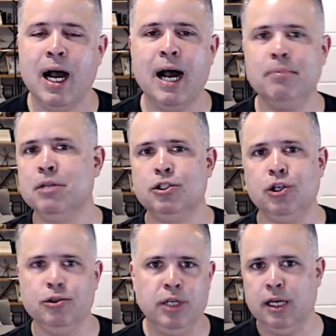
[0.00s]
I'm the
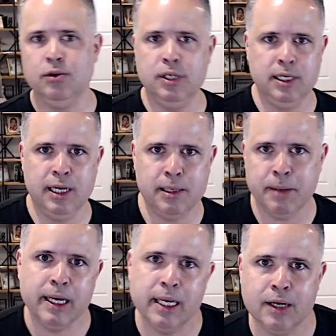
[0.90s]
church. I don't need
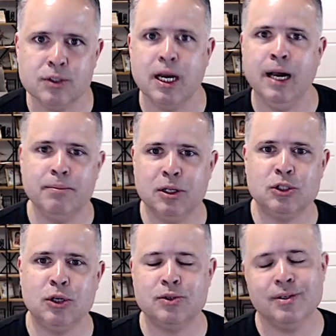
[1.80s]
anybody else. I'm the
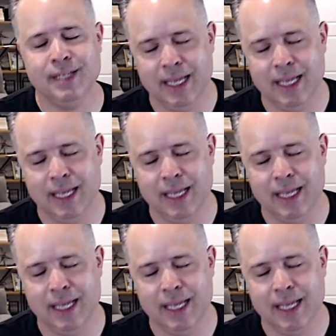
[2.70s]
church.